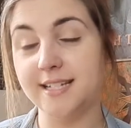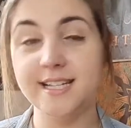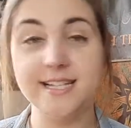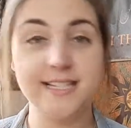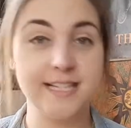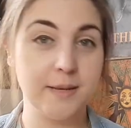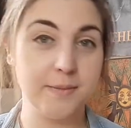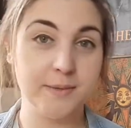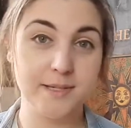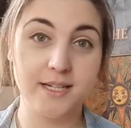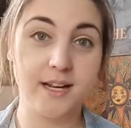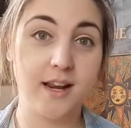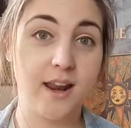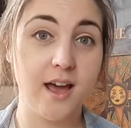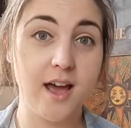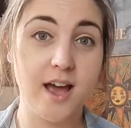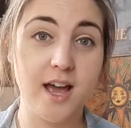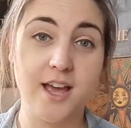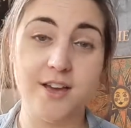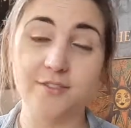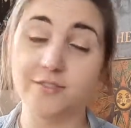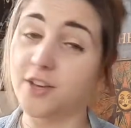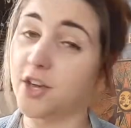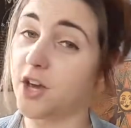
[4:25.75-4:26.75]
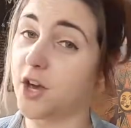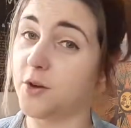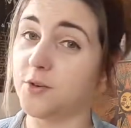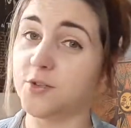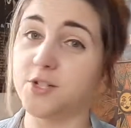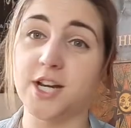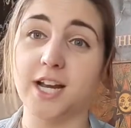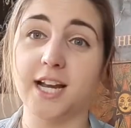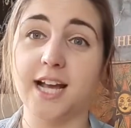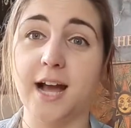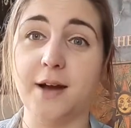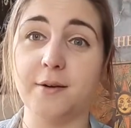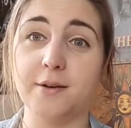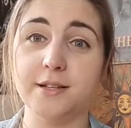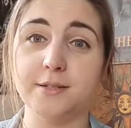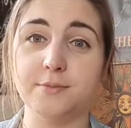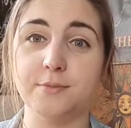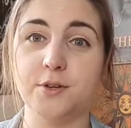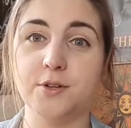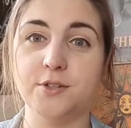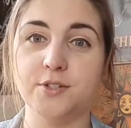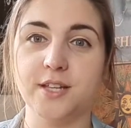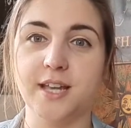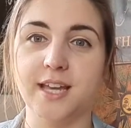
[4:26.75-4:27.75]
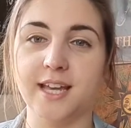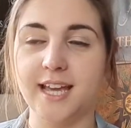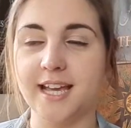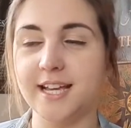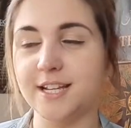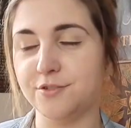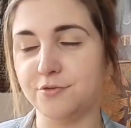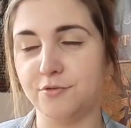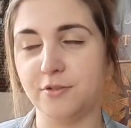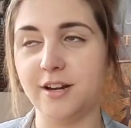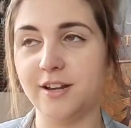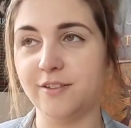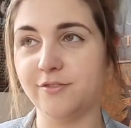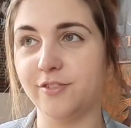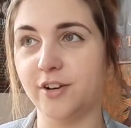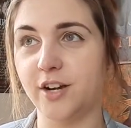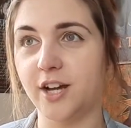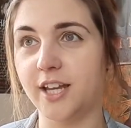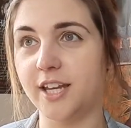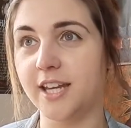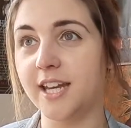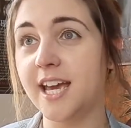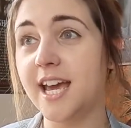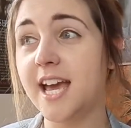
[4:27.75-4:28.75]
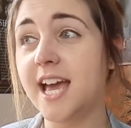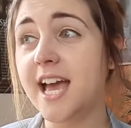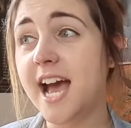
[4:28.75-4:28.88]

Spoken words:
His name is Clive. Go and check out his music. It's really fun.